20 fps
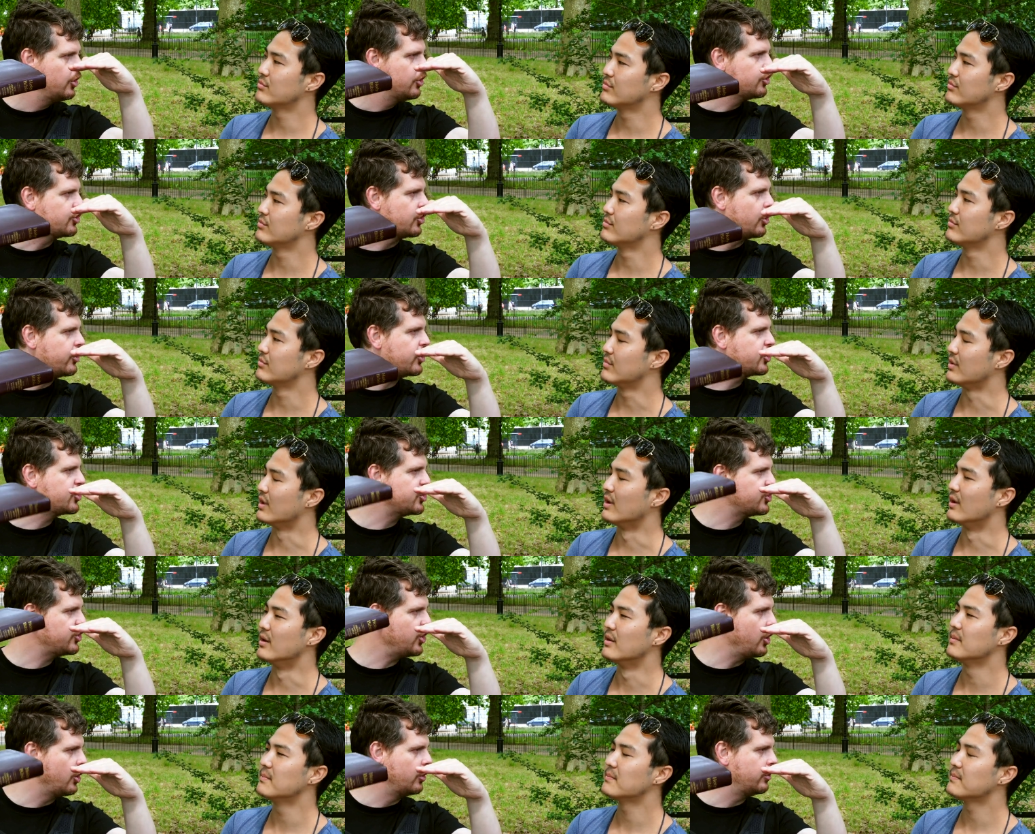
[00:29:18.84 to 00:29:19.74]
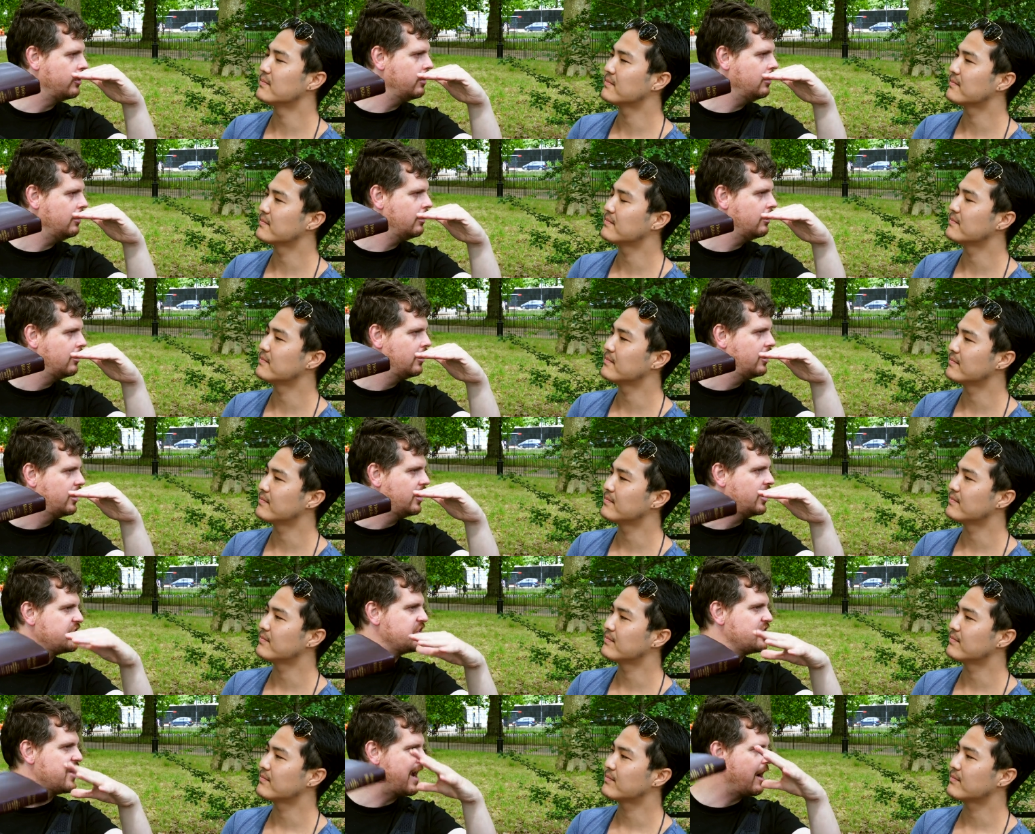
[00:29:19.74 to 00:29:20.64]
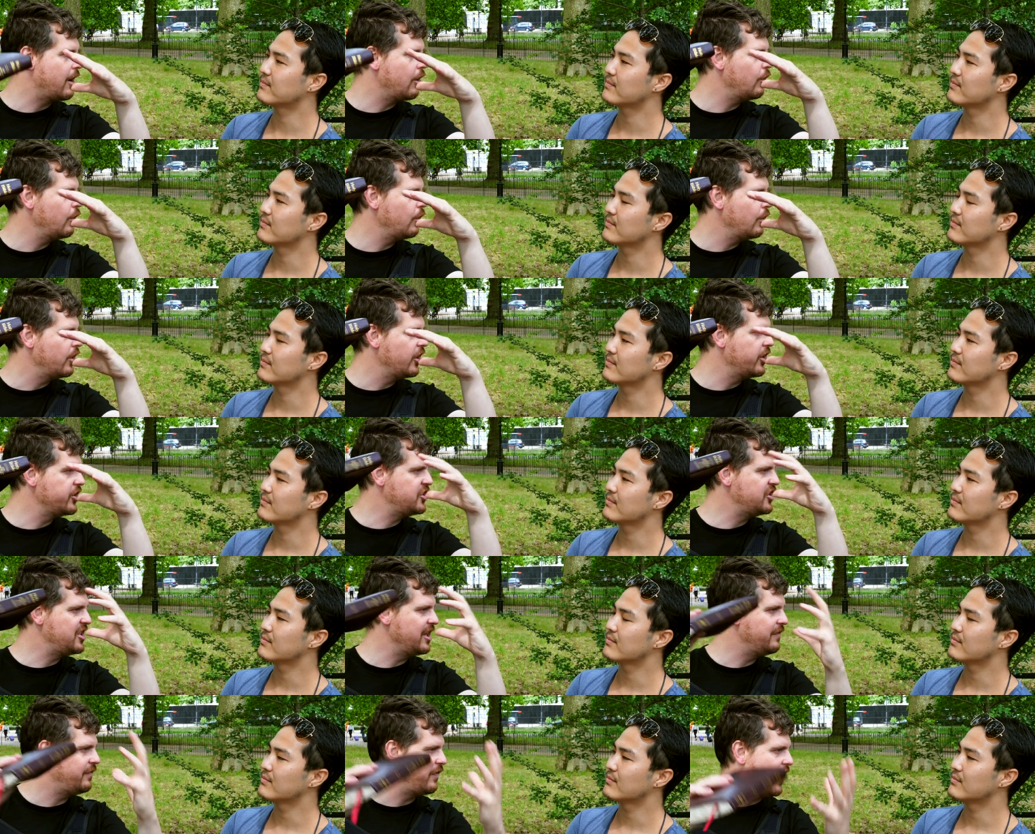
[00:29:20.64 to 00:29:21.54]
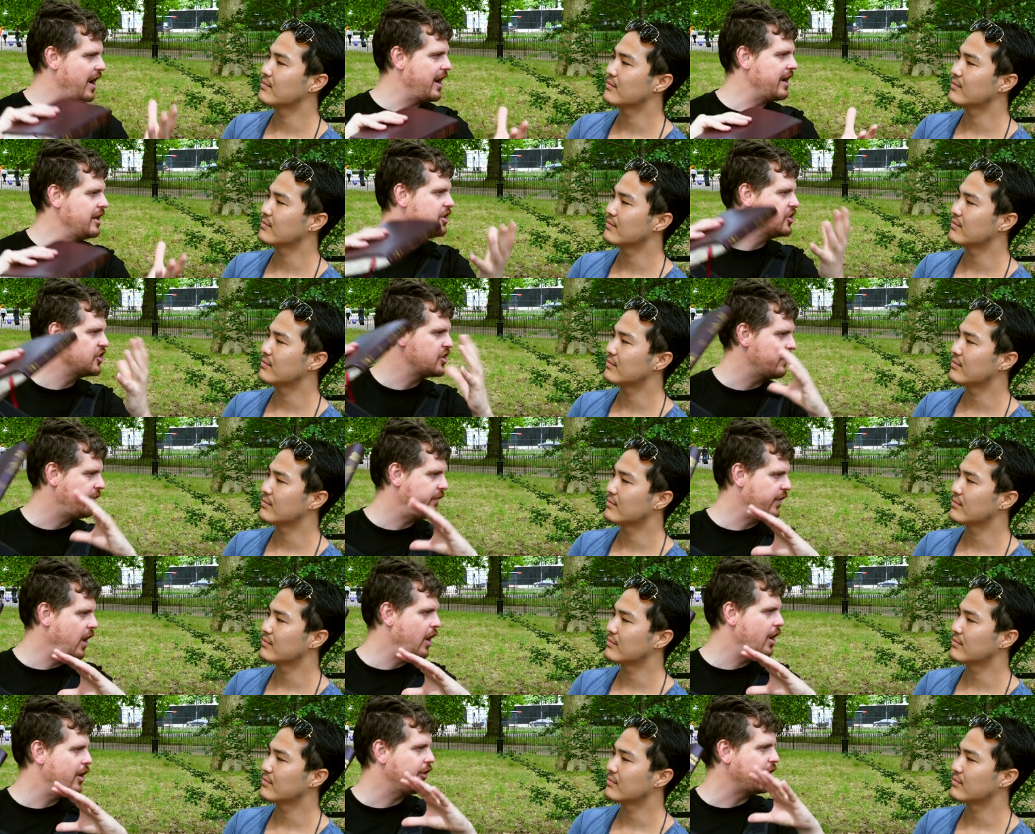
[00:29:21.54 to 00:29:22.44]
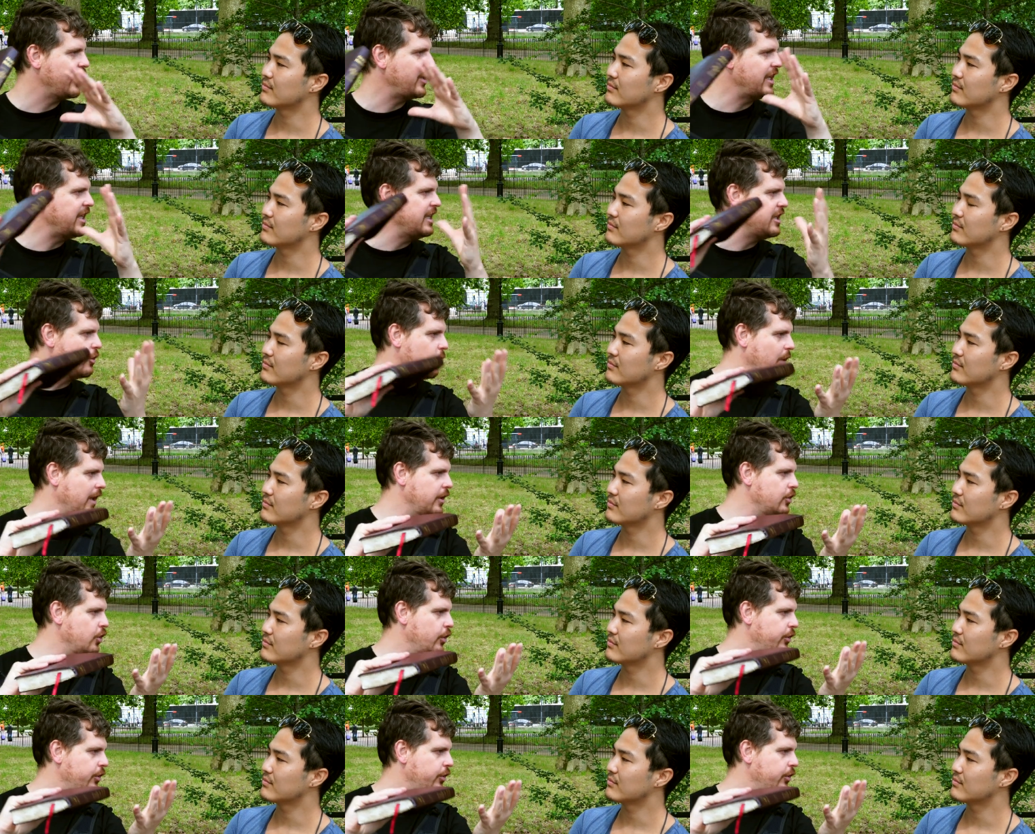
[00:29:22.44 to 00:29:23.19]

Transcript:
Speaker 1: So the Son is now as divine as the Father, equal in